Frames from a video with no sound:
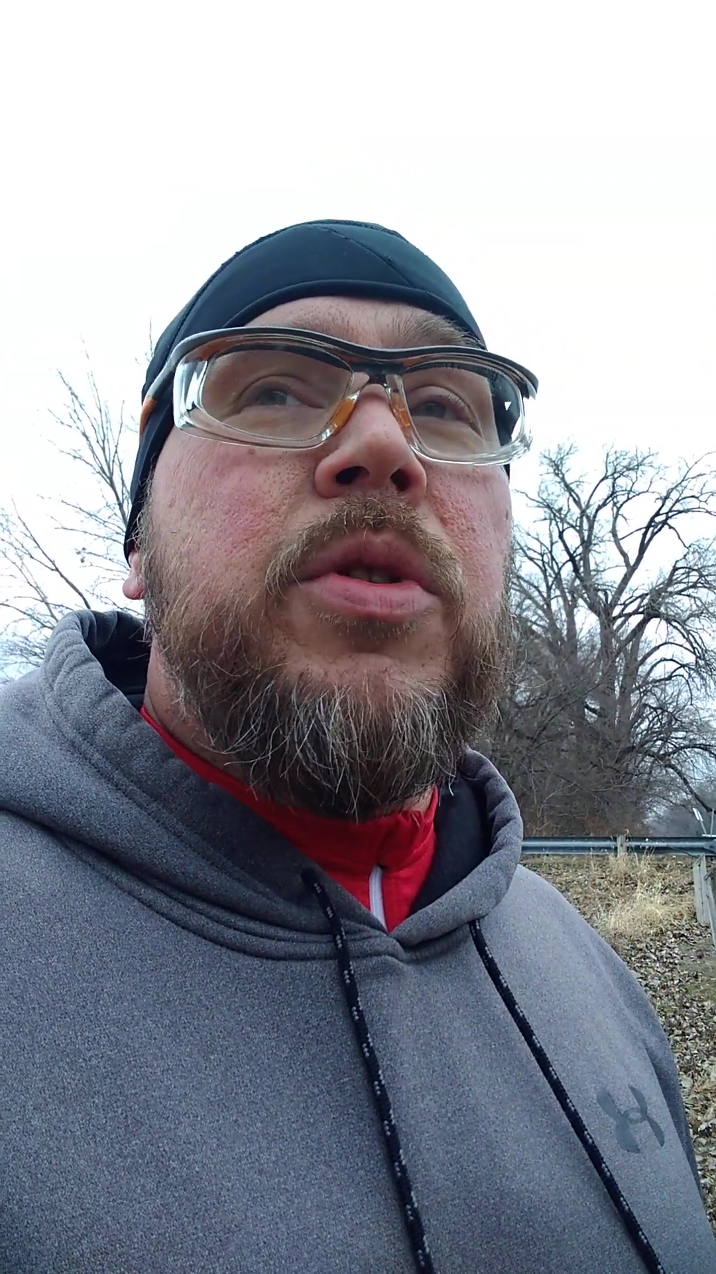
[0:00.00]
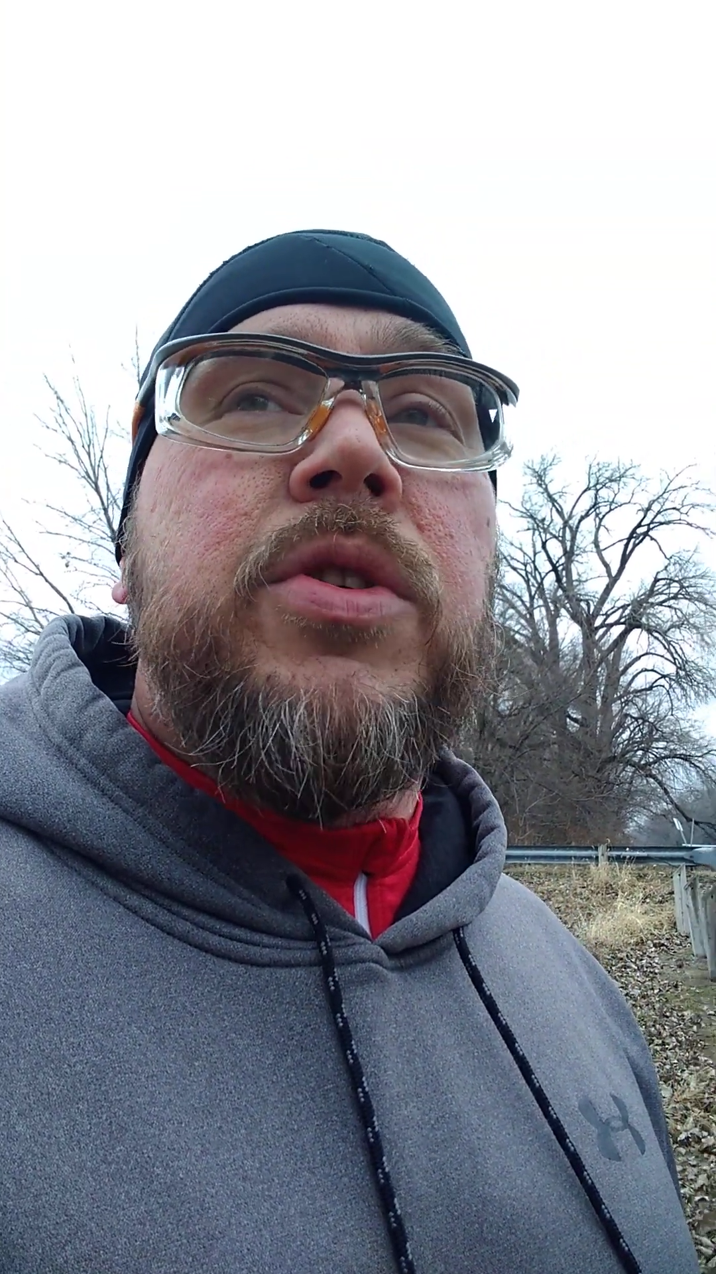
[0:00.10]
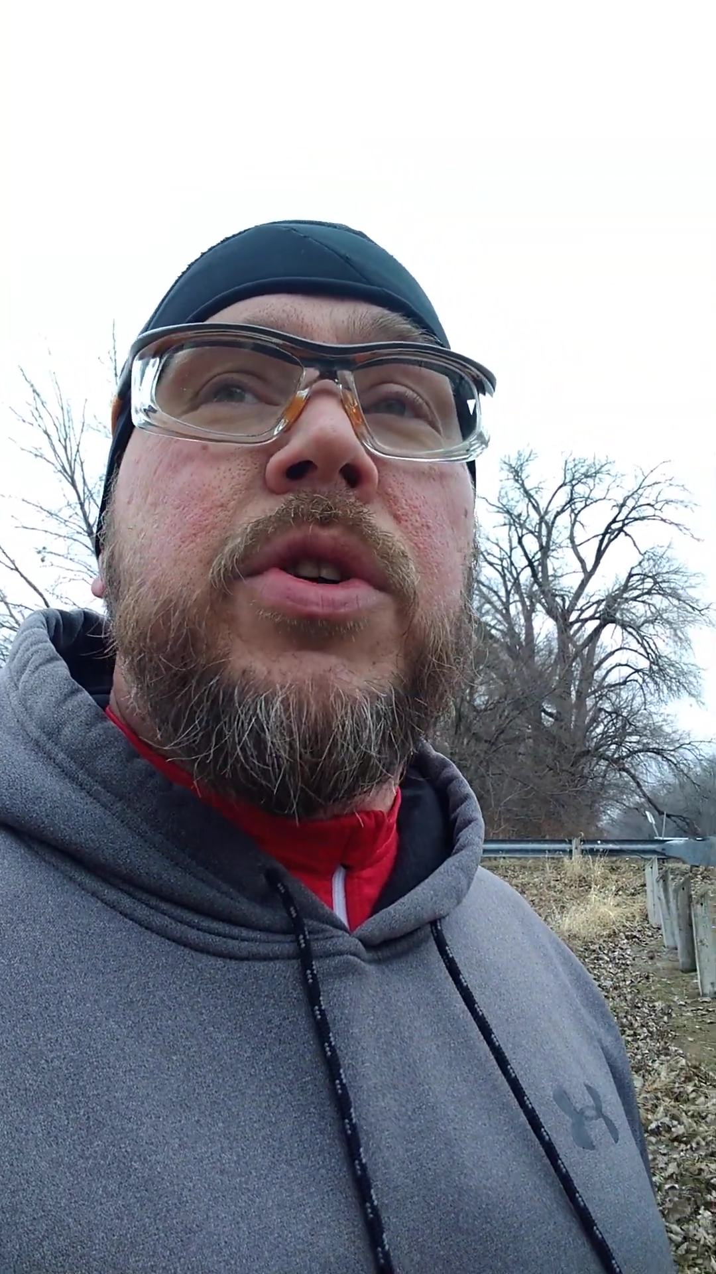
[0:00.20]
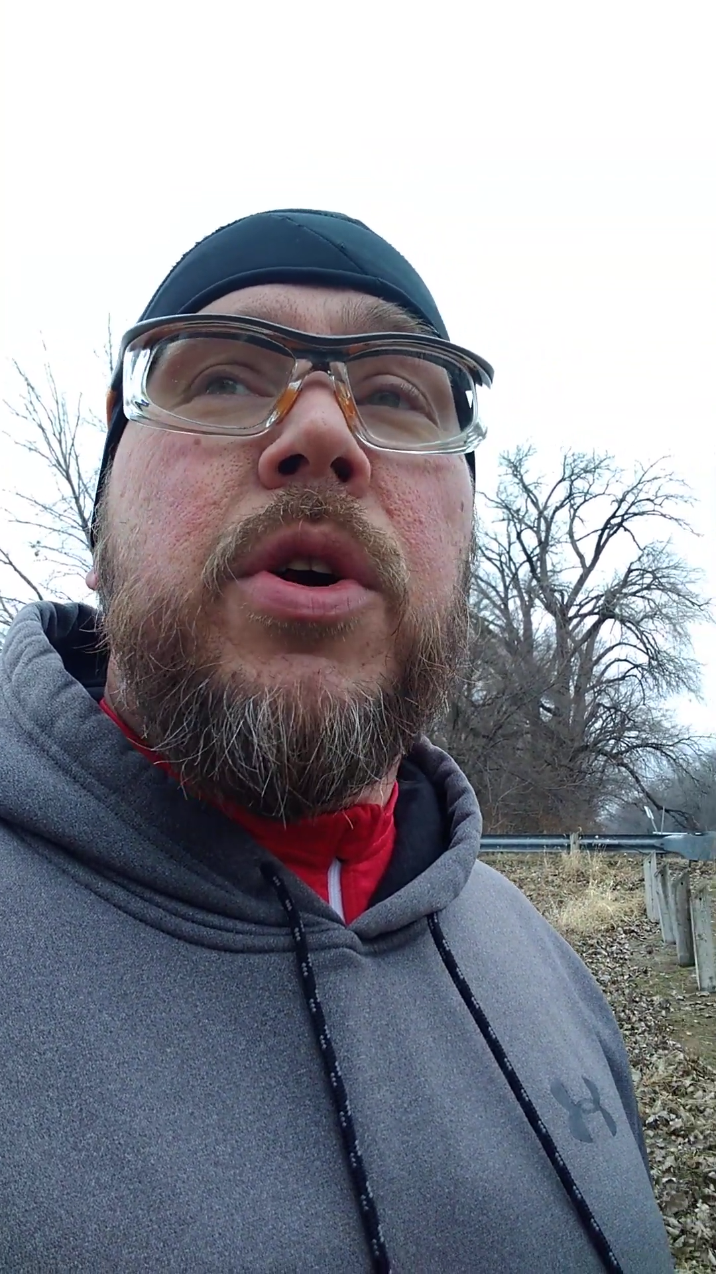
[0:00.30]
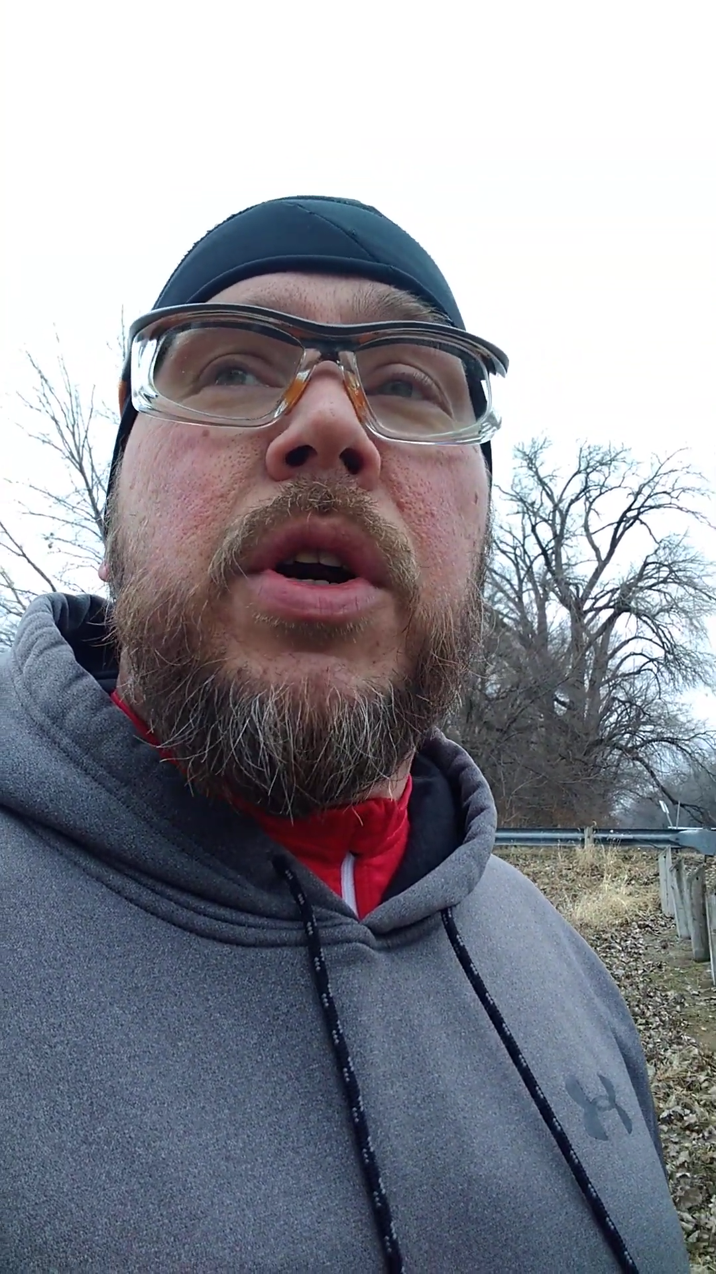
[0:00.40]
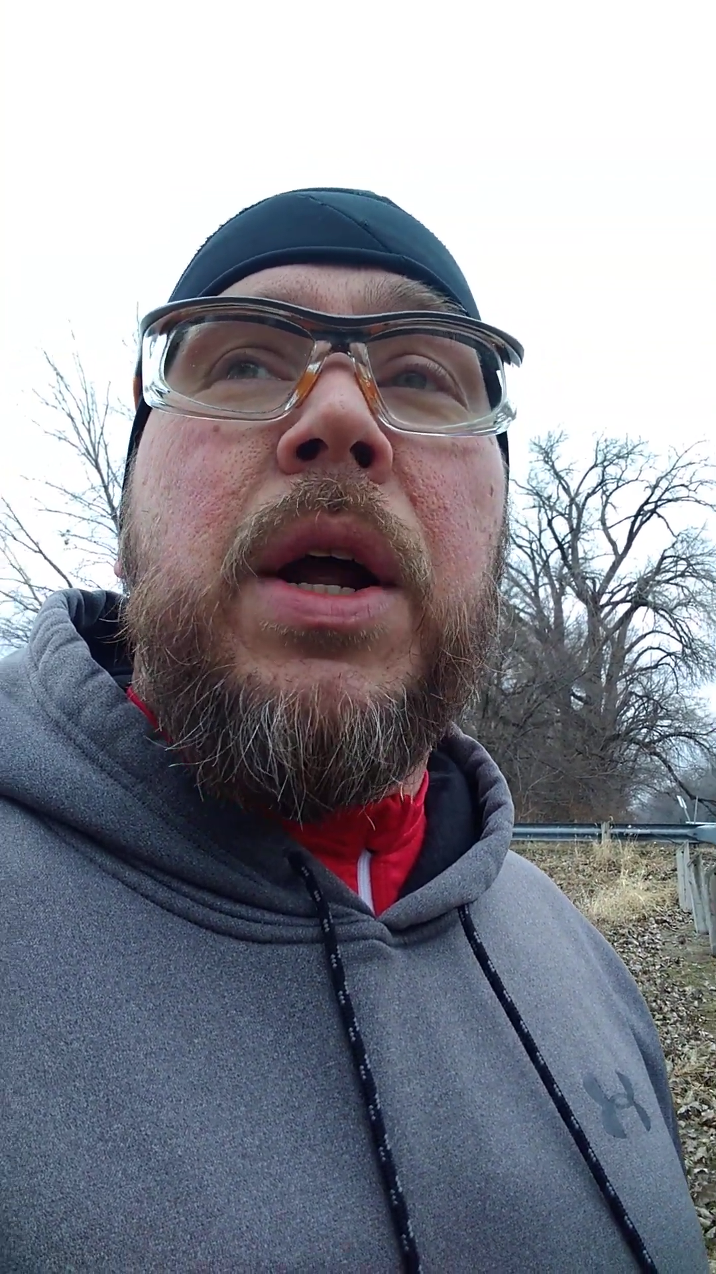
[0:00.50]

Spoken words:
just starting